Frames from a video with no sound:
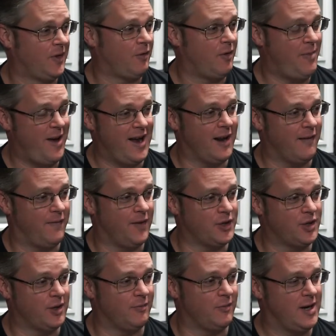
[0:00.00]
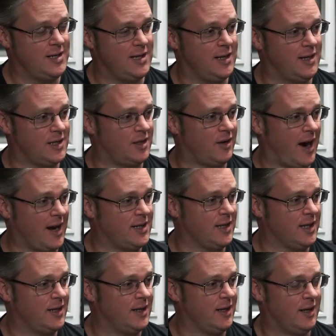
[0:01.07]
We're a bit inefficient. We're easily
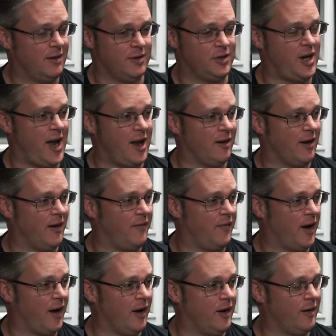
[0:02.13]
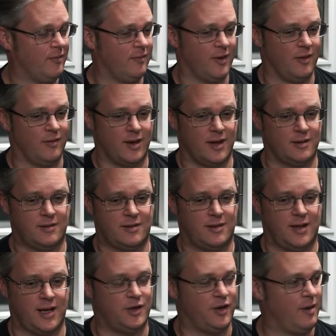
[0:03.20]
distracted. We're chatting on our phone. We're
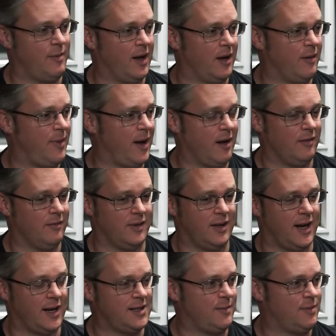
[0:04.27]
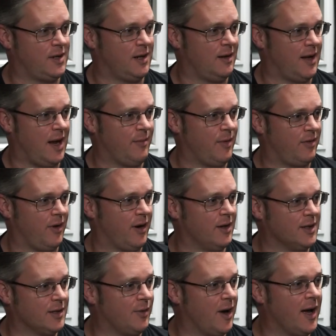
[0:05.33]
daydreaming about the next episode of Game of
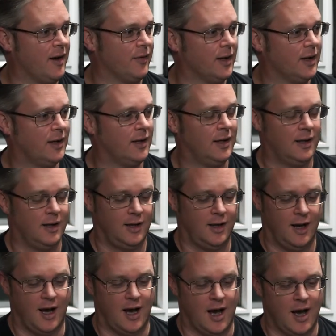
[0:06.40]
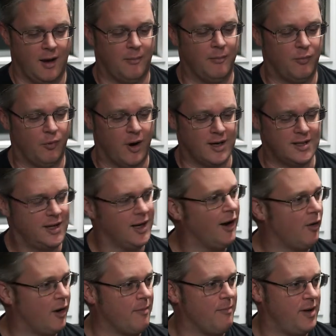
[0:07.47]
Thrones or whatever. Um, whereas good
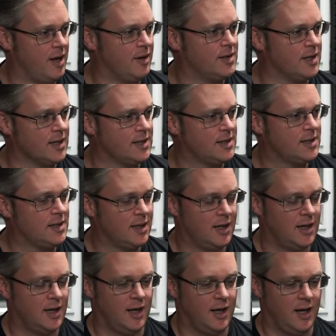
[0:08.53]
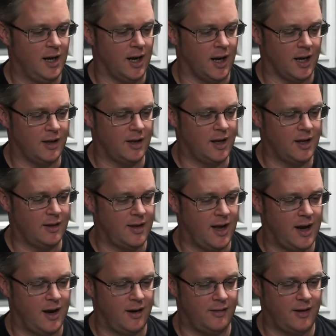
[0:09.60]
old computers, you know, they're,
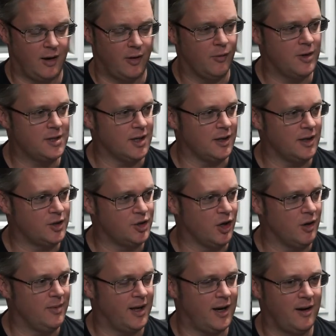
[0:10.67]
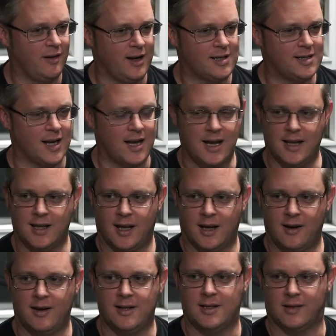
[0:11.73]
they're, they're always on the job. They don't need to eat. They
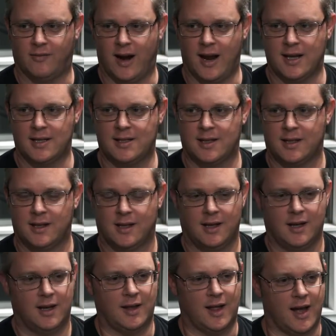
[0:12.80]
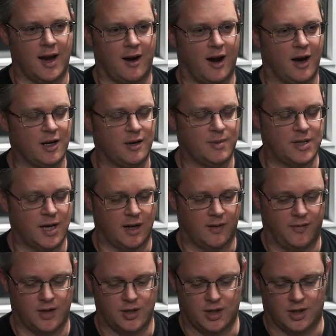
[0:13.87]
don't need to rest. They're 100%
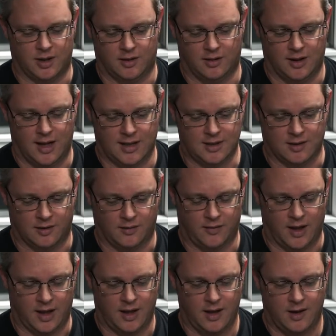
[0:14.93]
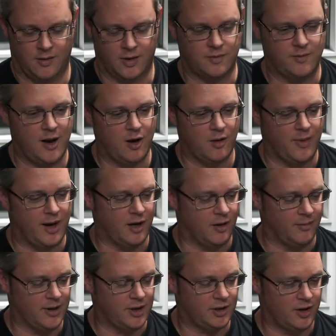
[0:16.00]
efficient and all that sort of thing, which may or may
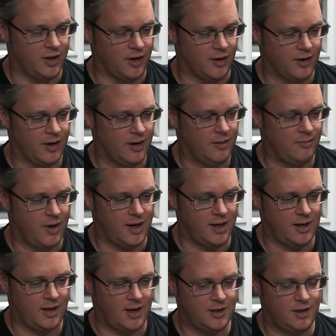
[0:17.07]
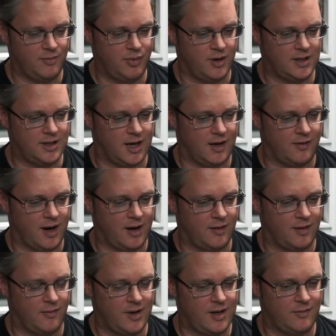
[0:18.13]
not be true. But as you point out, Ray,
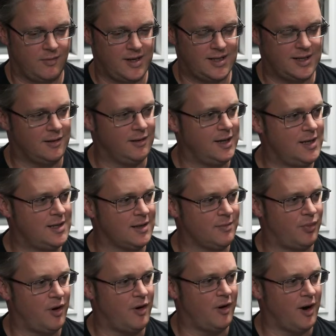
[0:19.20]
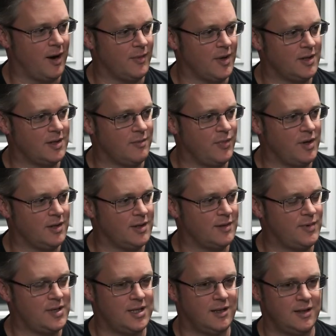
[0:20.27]
we, we still need to program those computers.
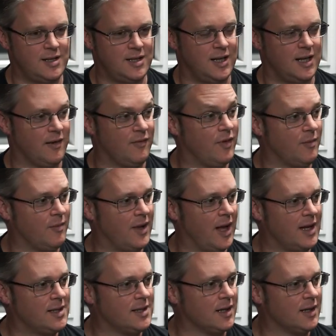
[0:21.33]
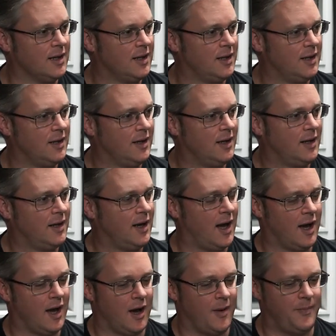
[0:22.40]
We still need to give them data.
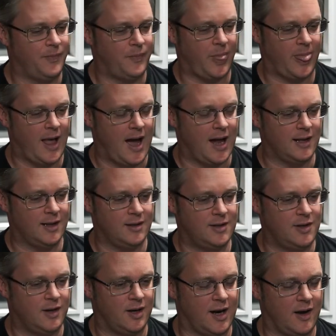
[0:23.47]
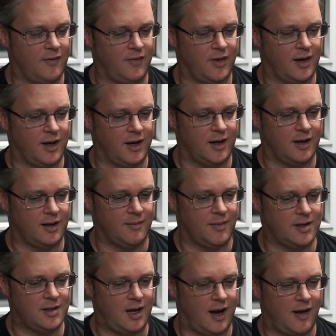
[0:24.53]
Yeah. Um, and you can have the, the
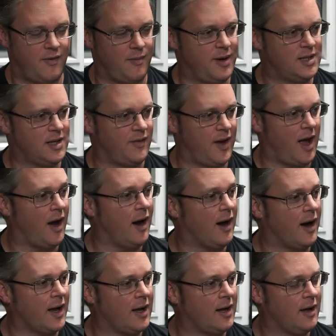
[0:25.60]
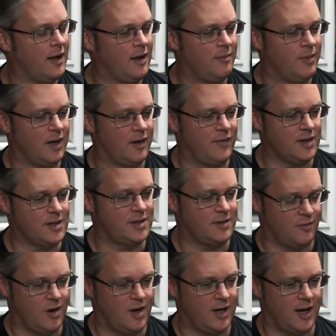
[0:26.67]
most clever bit of AI, but if it's
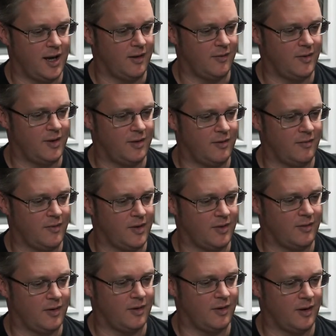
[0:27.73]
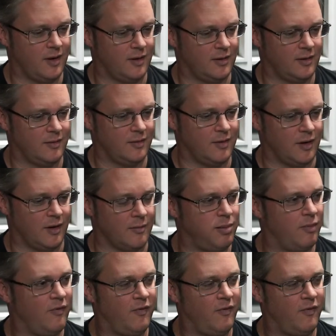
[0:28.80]
working with, with on, mm. on a hmm.